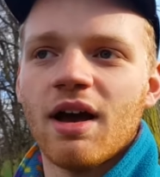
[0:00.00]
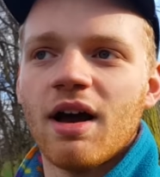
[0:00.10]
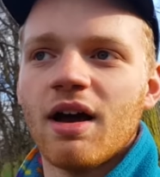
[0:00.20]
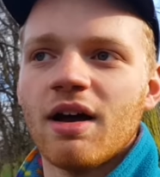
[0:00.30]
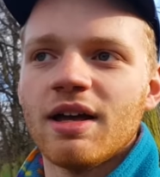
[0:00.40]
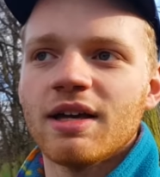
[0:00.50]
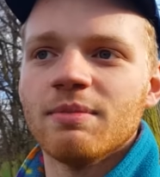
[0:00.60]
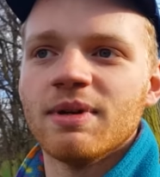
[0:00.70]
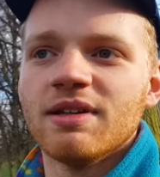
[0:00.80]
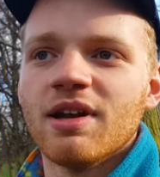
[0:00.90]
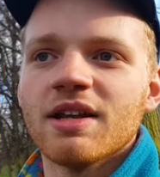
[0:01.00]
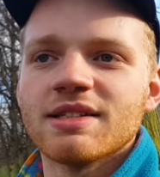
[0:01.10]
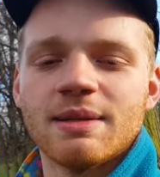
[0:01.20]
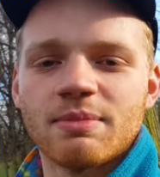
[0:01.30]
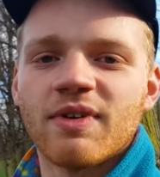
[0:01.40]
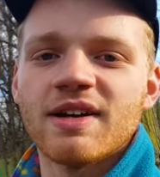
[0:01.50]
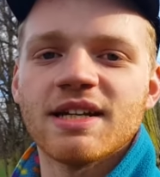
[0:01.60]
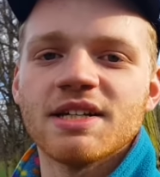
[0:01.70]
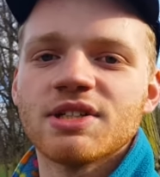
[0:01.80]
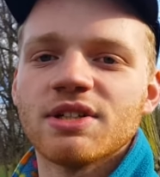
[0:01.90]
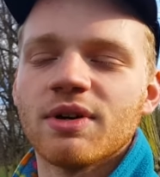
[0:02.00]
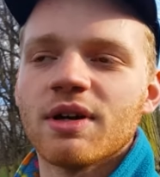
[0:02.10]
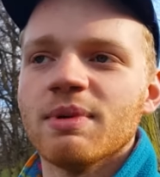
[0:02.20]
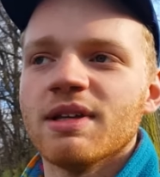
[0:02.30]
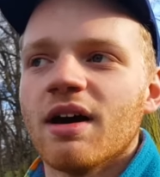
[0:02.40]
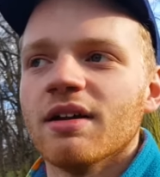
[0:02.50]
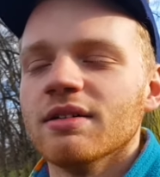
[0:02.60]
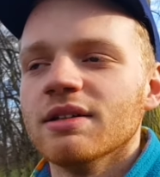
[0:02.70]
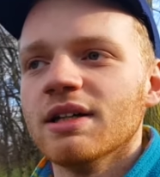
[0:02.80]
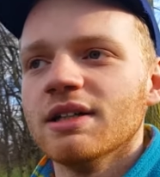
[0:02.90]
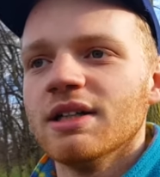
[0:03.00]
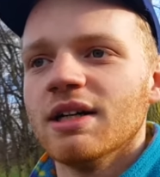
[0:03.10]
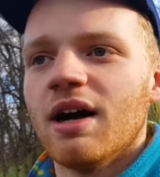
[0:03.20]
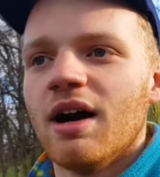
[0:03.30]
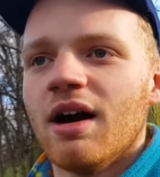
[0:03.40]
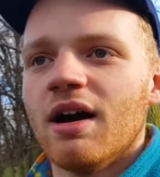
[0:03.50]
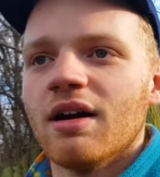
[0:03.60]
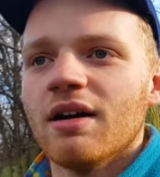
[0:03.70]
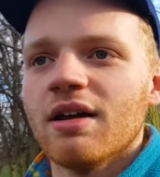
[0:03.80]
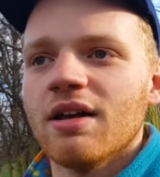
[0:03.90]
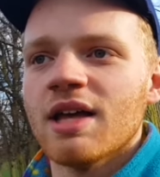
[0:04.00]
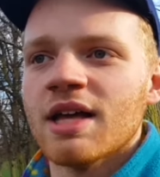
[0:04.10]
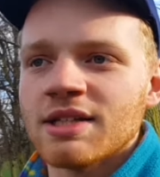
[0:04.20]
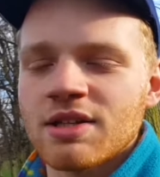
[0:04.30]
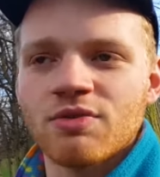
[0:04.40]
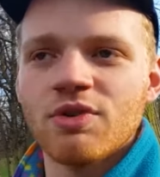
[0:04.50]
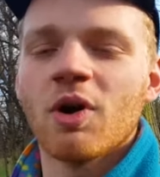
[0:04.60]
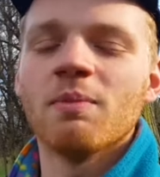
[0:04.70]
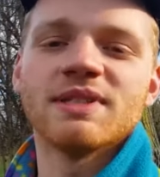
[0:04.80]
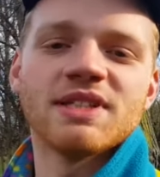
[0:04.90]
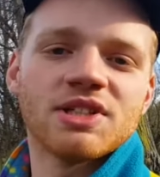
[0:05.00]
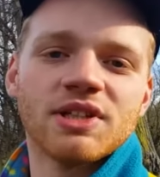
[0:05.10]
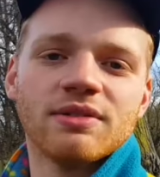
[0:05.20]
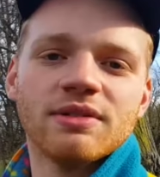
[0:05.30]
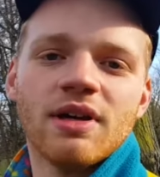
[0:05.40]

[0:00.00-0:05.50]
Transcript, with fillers: Uh, it can be done as an improvisation or it can be done uh, yeah, as a through composition